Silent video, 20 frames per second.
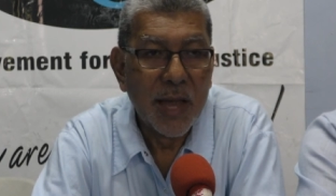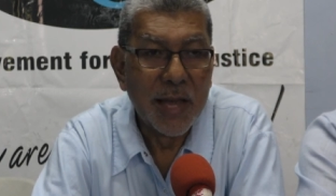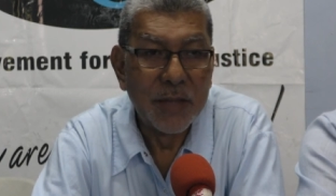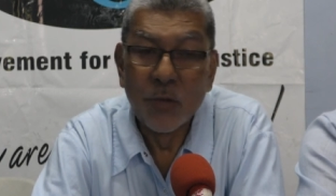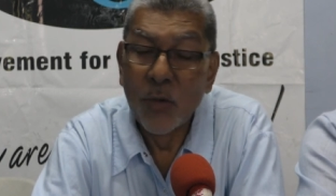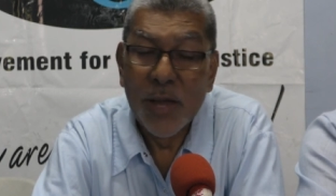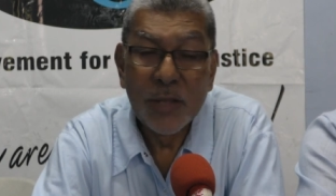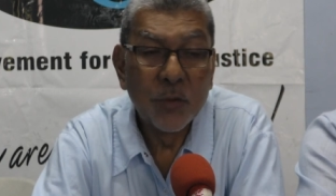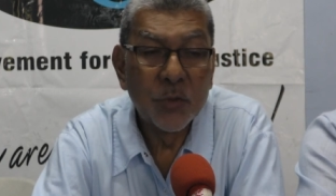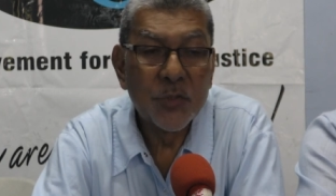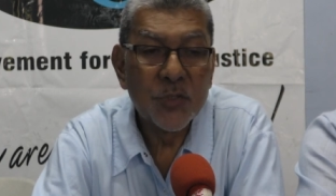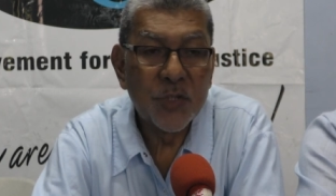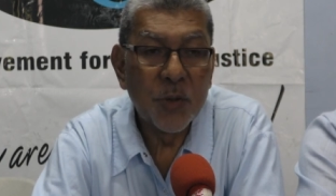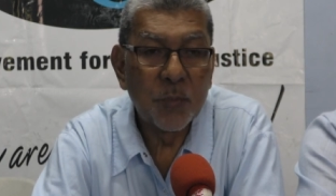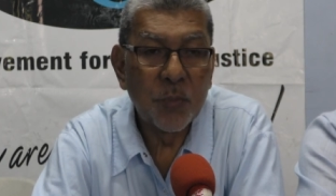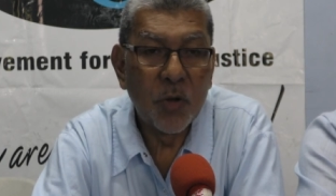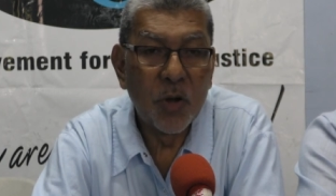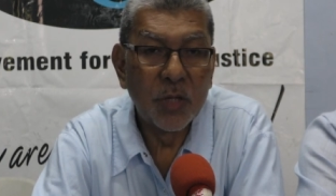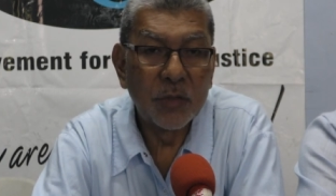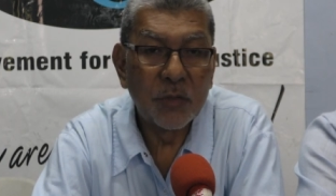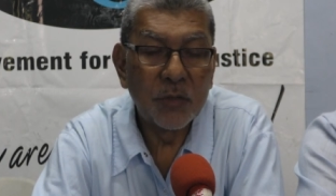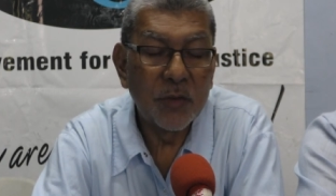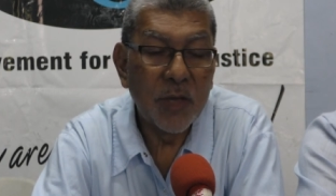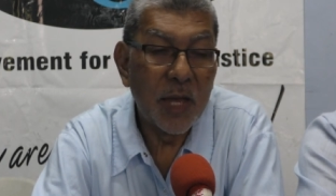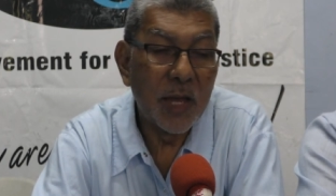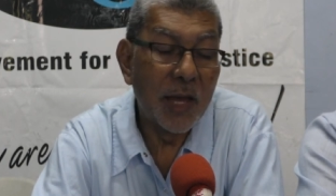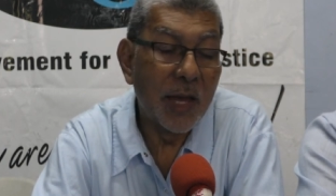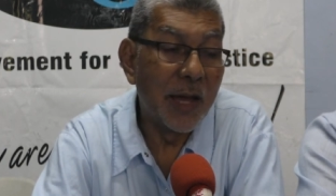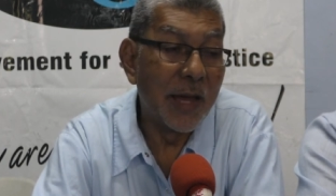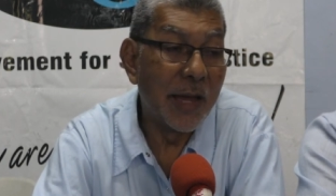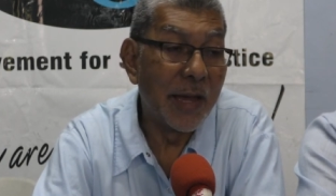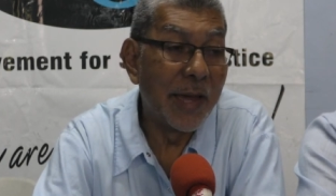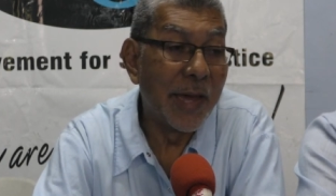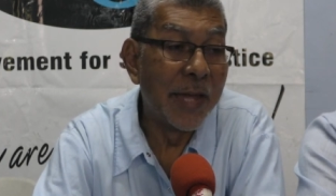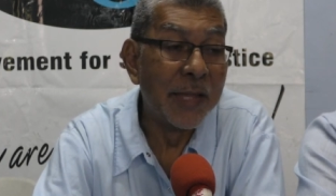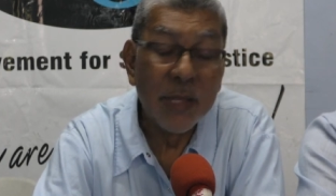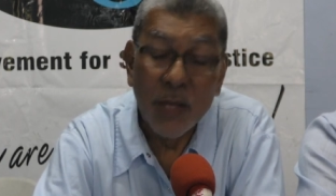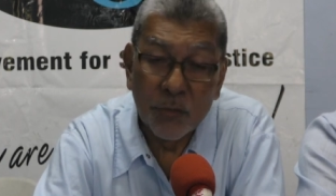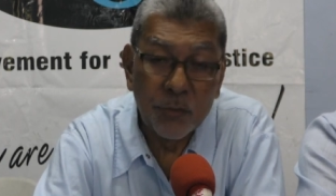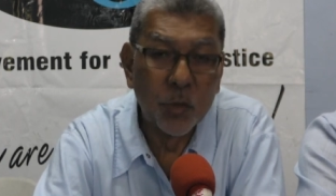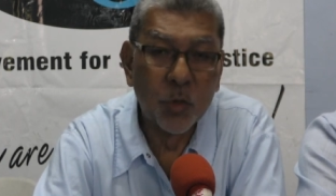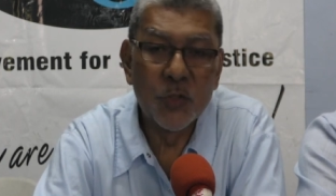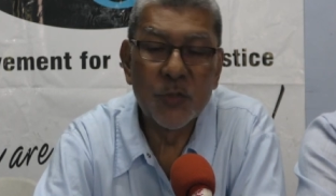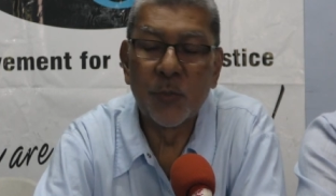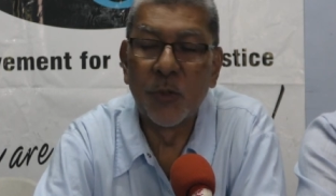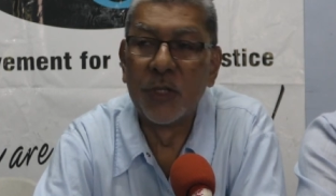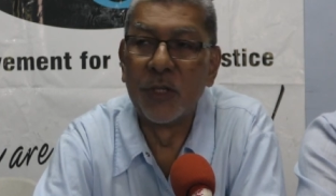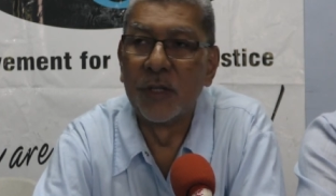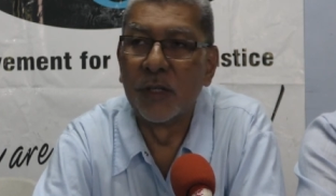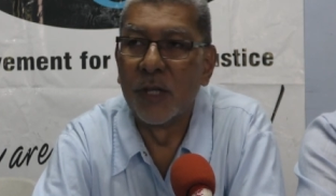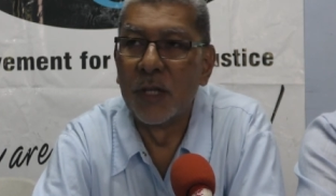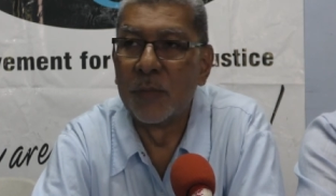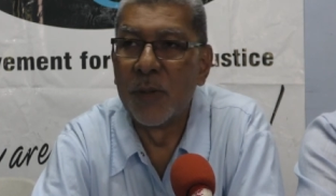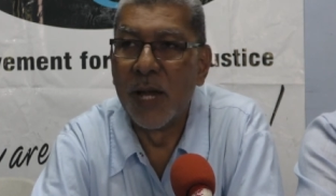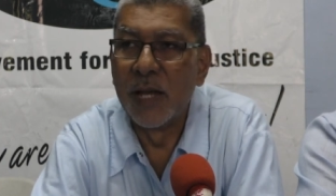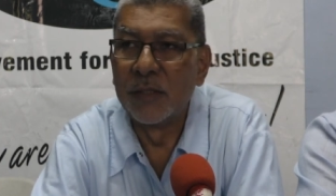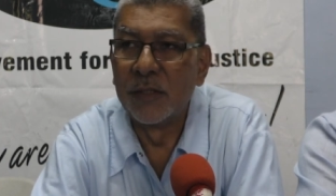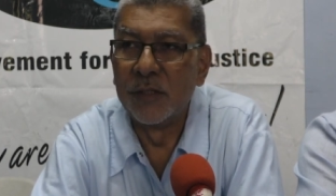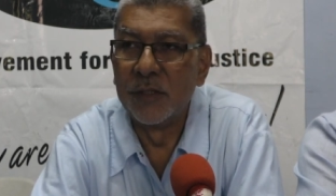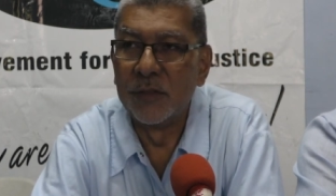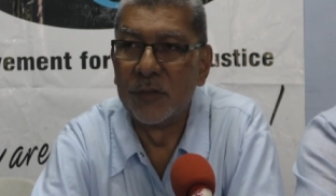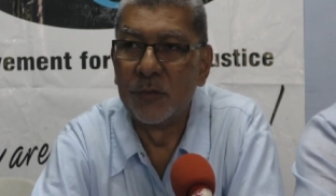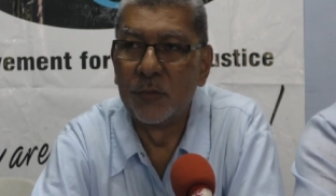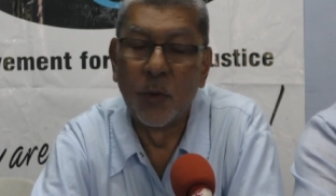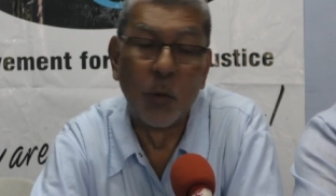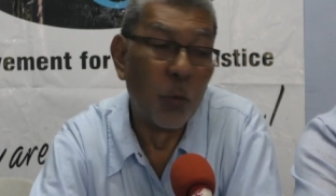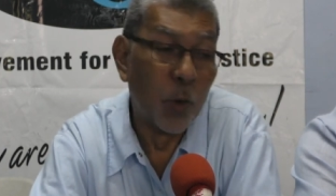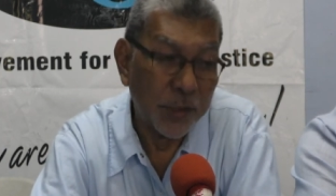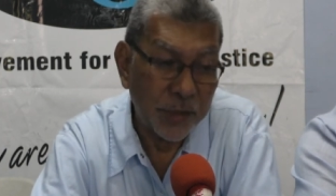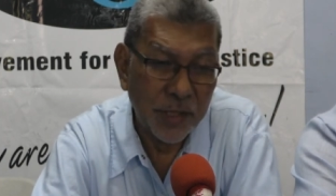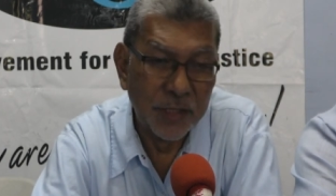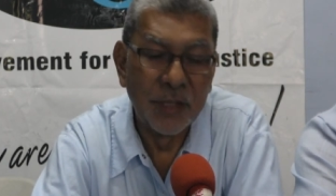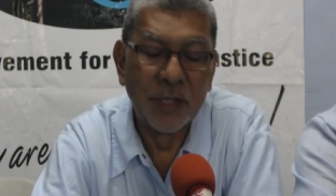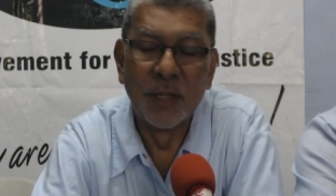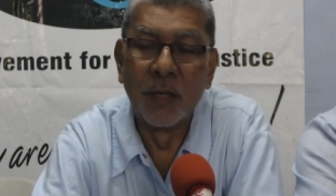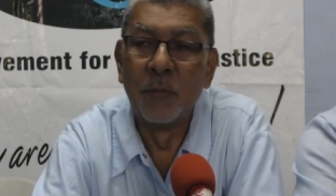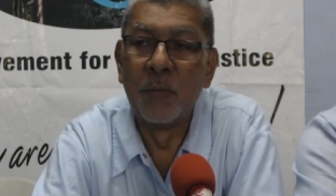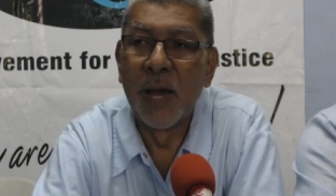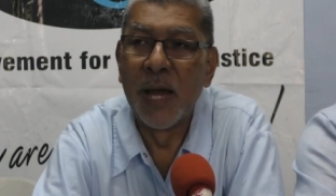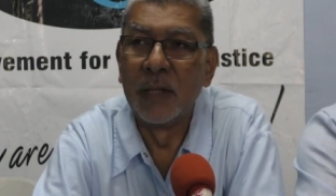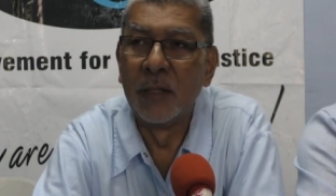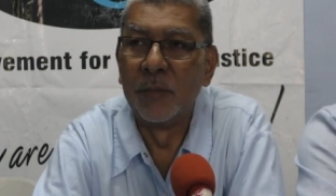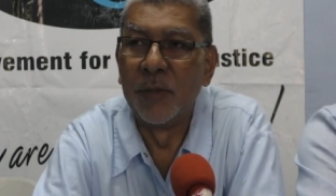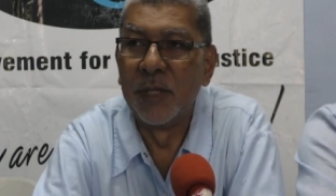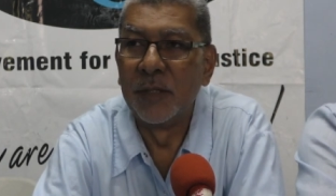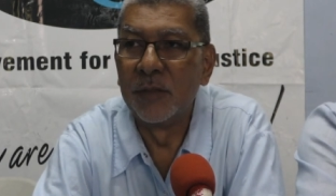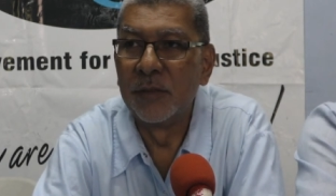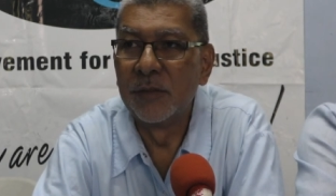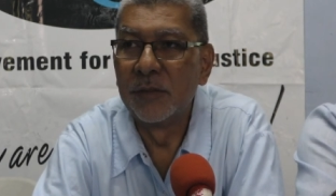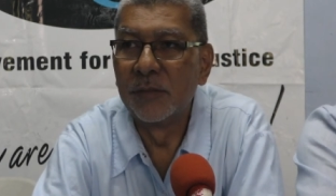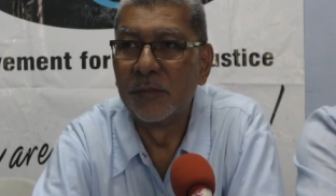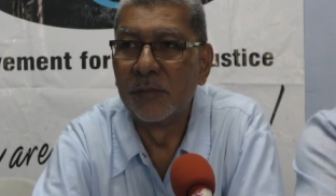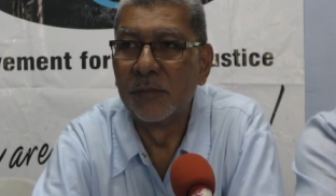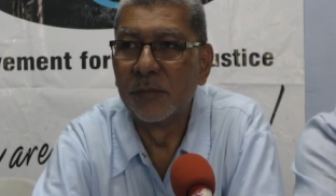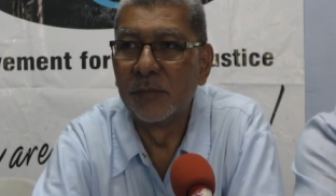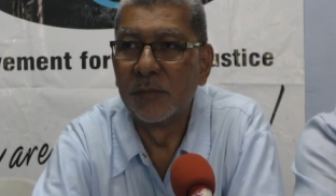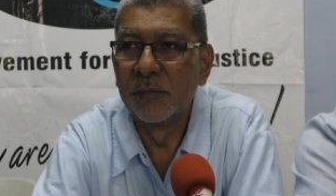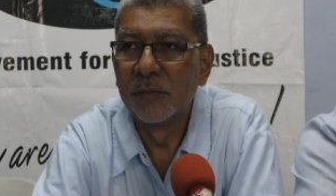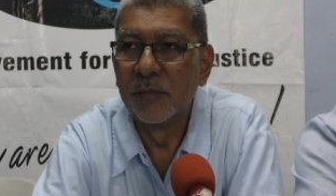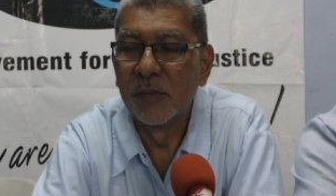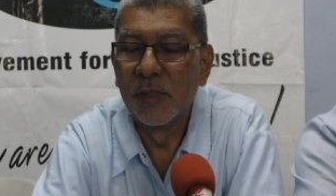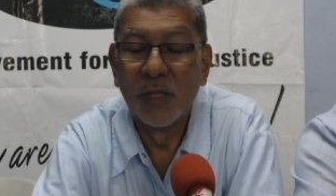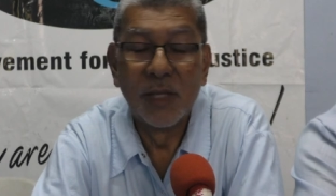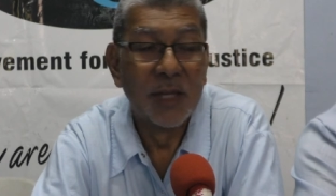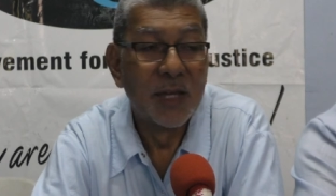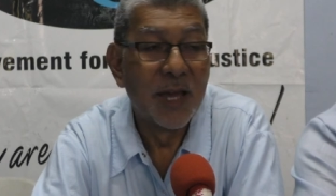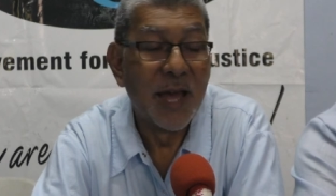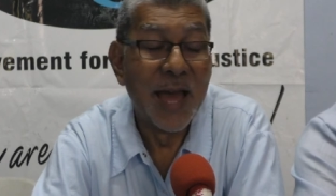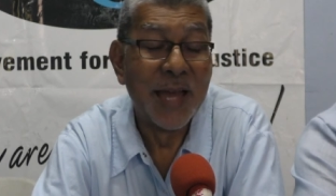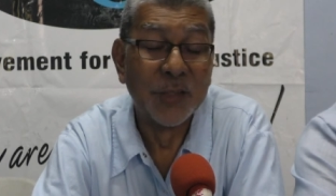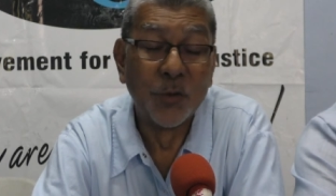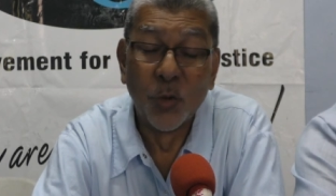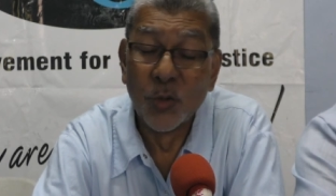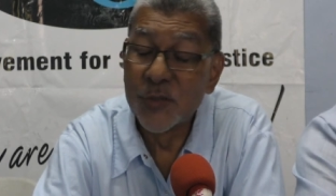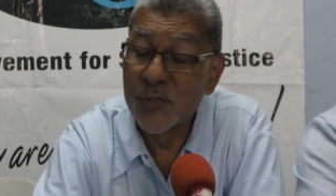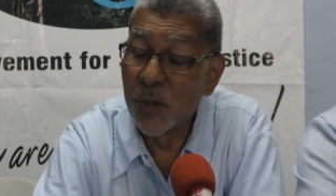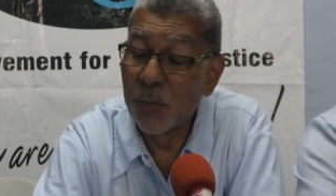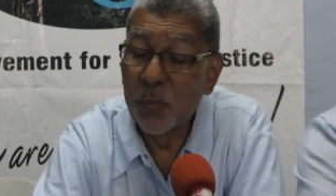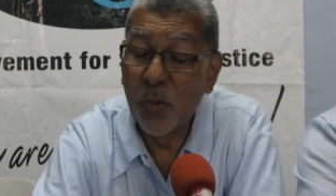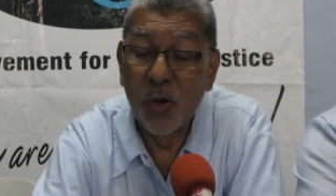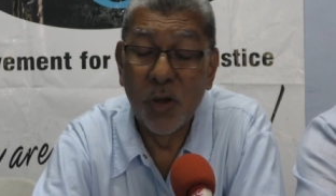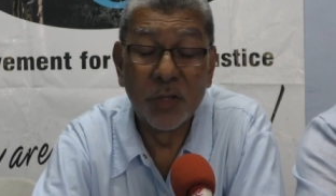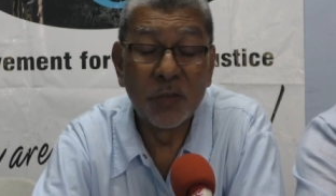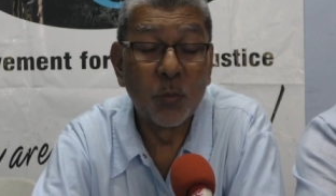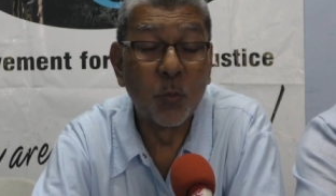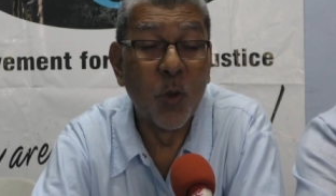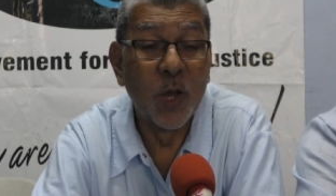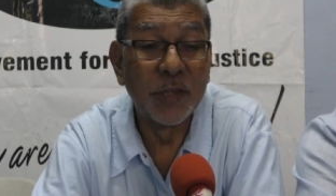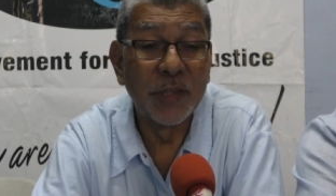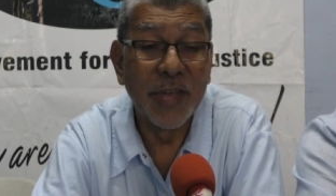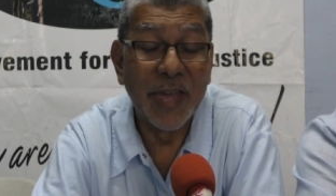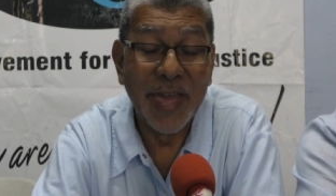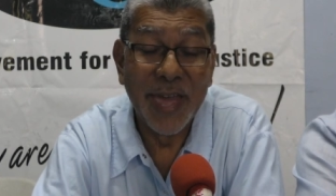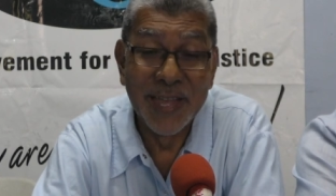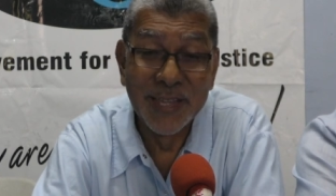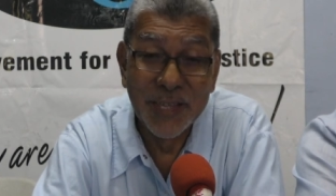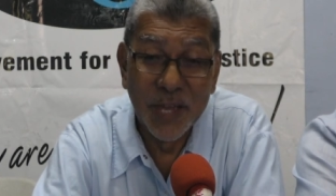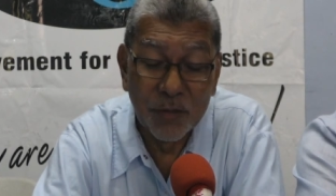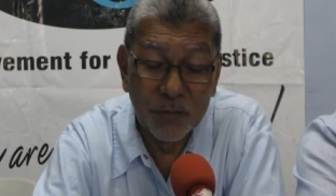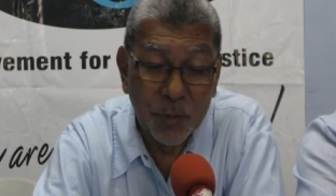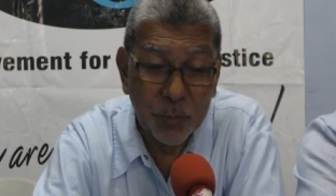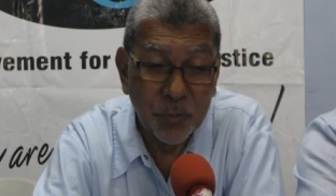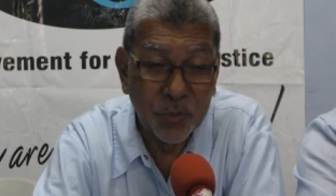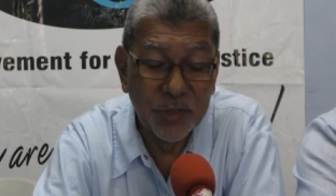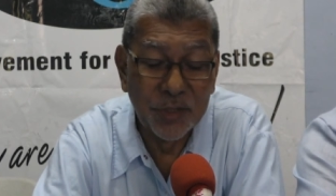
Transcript: I know I don't support any of those political parties for what they did in Parliament. I don't support what any of the